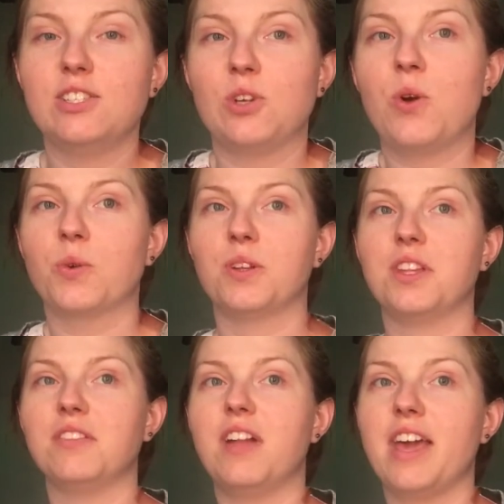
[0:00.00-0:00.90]
don't
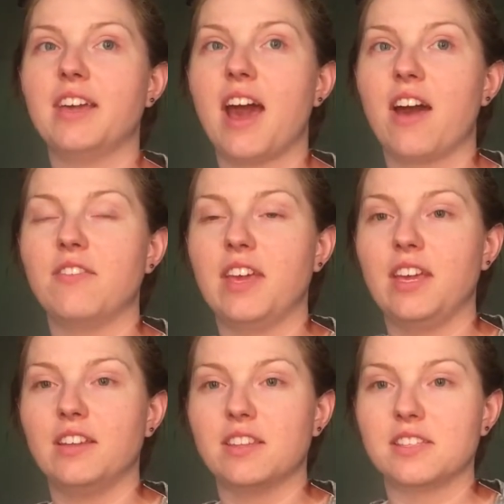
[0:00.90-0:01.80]
really like
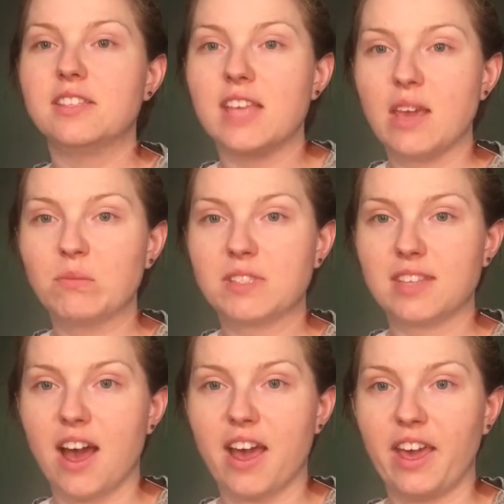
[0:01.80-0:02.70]
having the same
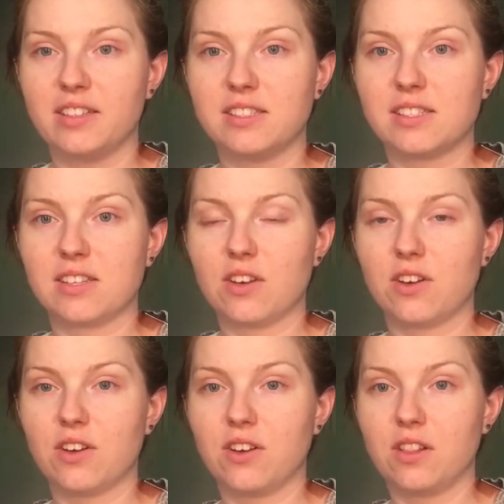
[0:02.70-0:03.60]
size
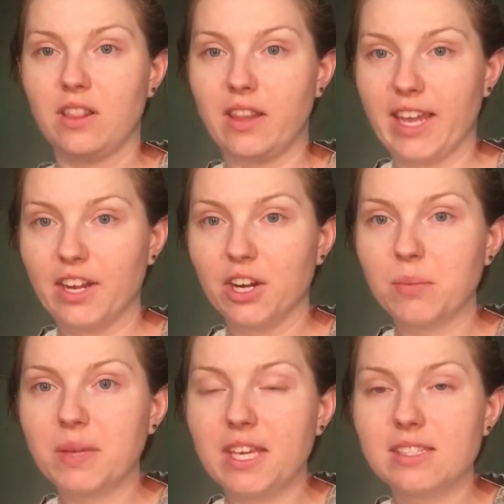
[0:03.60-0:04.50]
layer
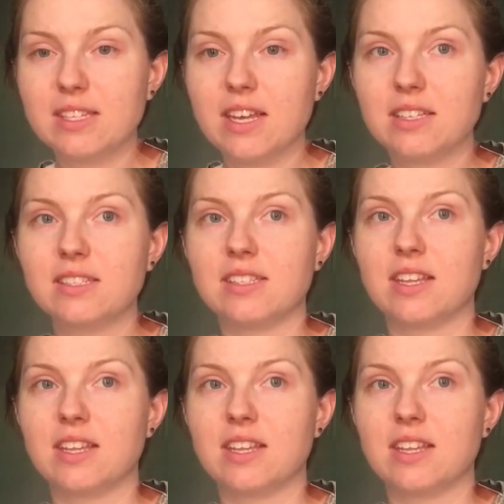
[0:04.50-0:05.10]
pieces